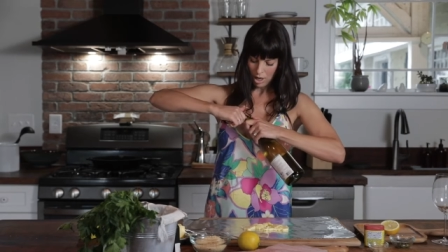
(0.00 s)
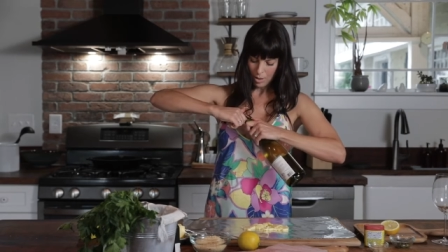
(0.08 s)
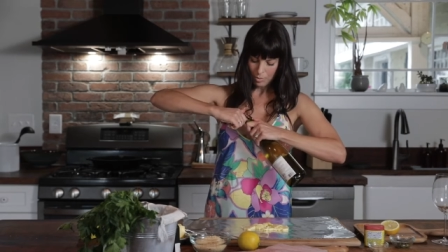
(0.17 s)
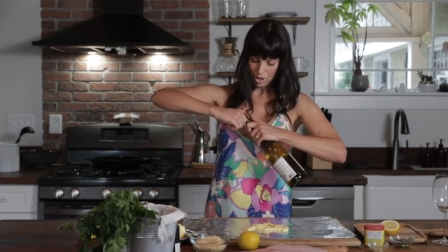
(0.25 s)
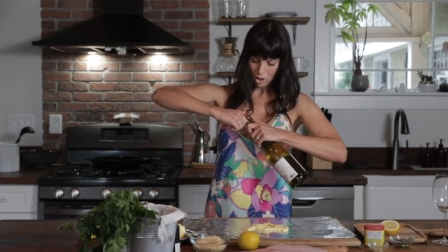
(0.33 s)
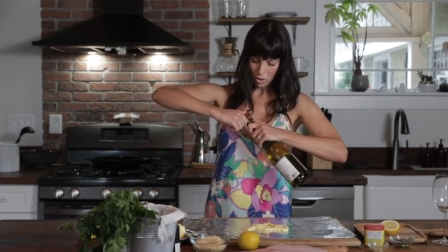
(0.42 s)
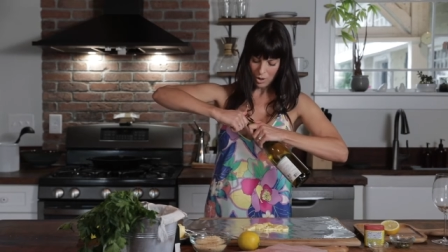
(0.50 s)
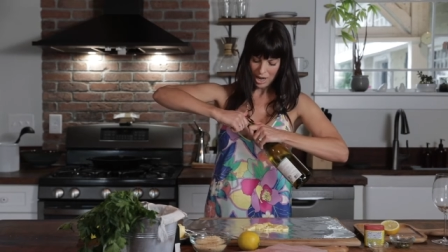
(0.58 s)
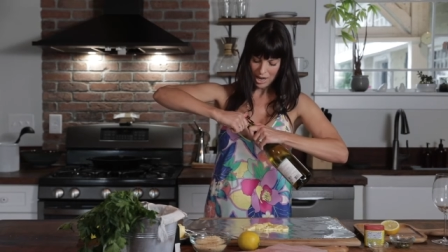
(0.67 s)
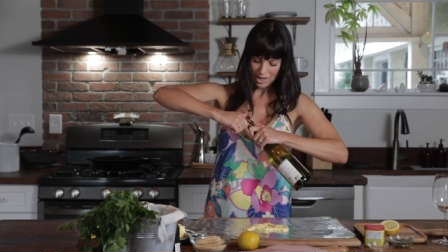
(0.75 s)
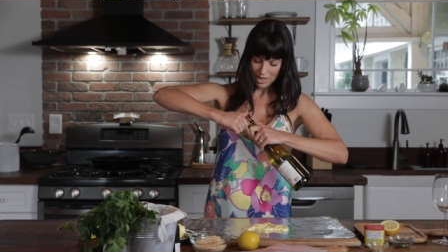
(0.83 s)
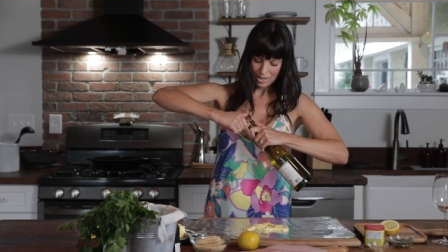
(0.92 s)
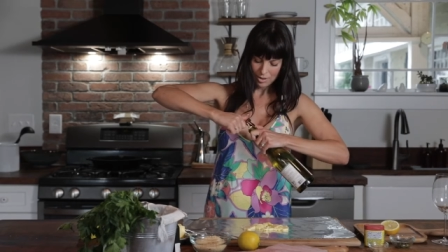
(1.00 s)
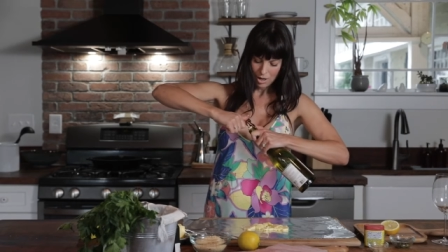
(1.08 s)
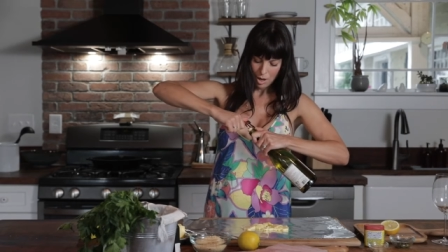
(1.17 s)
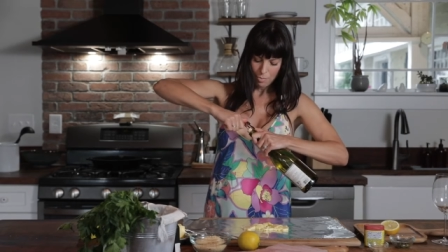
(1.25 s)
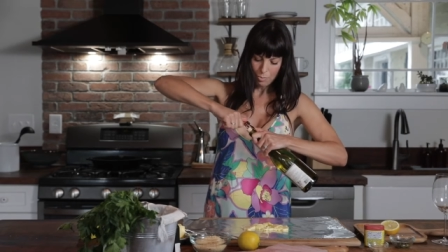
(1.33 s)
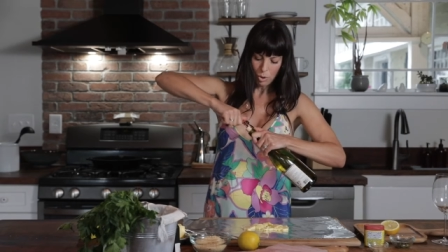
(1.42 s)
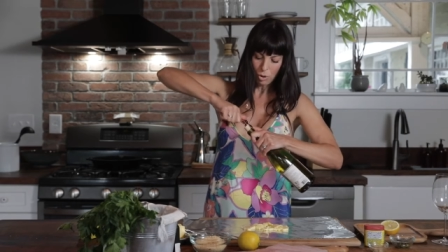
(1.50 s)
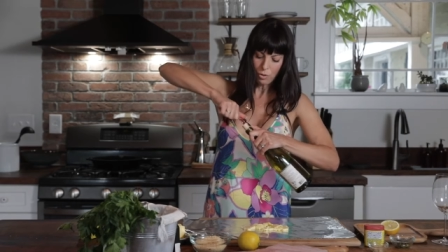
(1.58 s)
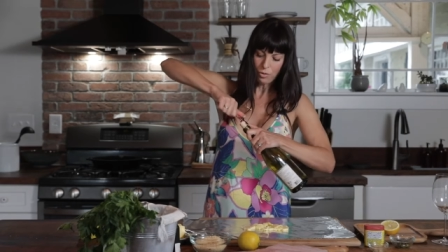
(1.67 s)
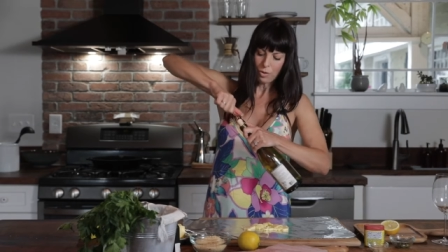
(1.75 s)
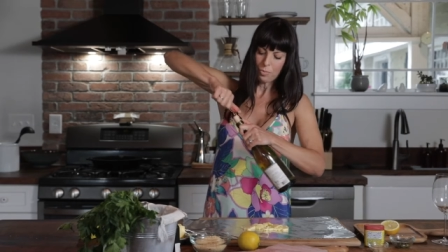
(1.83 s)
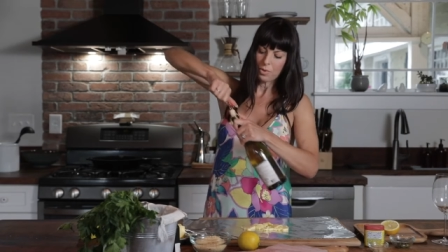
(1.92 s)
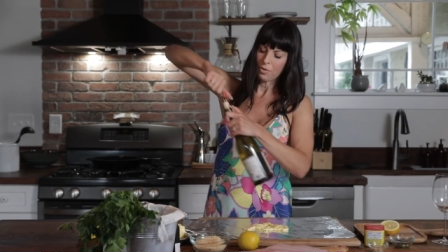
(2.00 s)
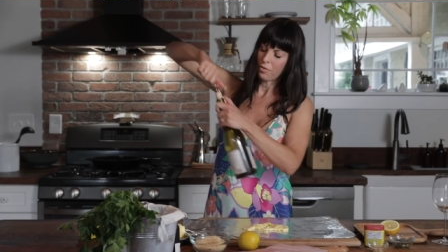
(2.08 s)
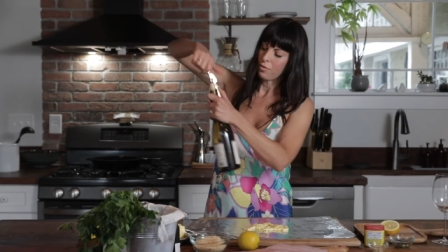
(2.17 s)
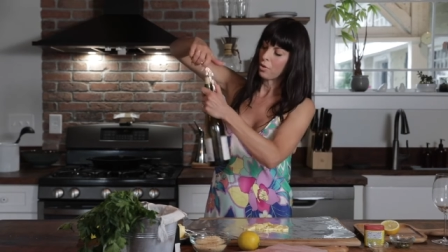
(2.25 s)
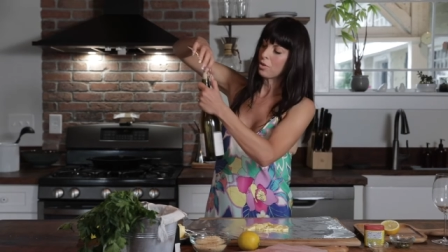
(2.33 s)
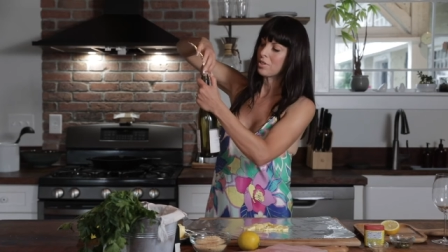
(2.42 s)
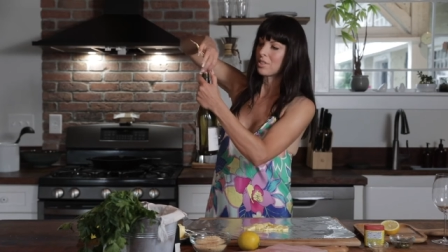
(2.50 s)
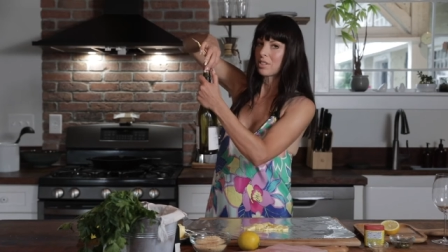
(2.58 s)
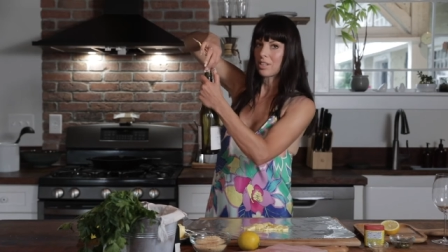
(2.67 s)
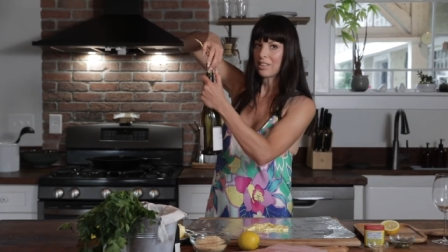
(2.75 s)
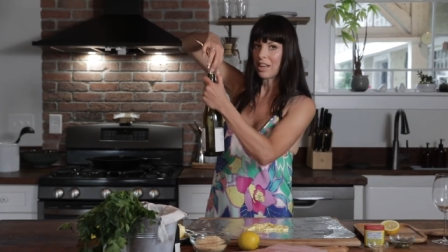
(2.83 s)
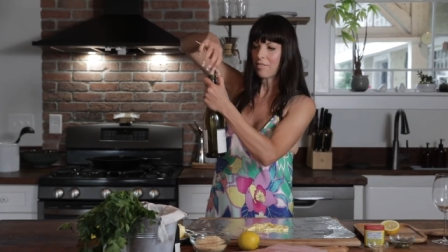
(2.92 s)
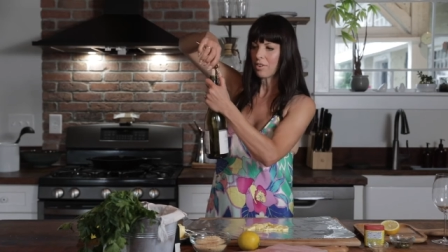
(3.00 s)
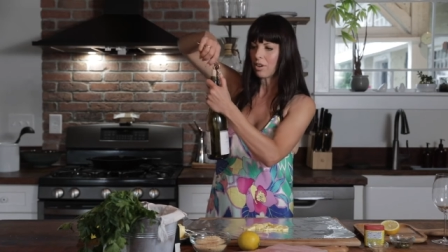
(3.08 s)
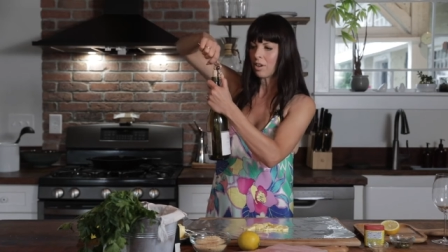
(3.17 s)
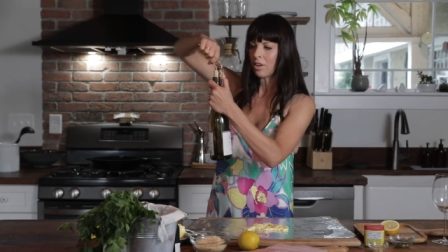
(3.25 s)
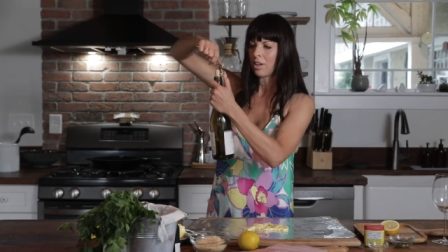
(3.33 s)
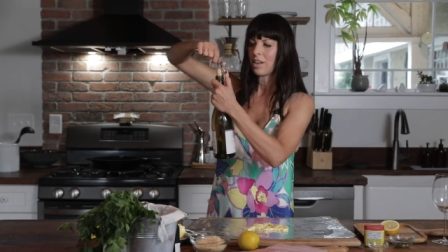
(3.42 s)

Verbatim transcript: I'm going to go ahead and pull from the first lever.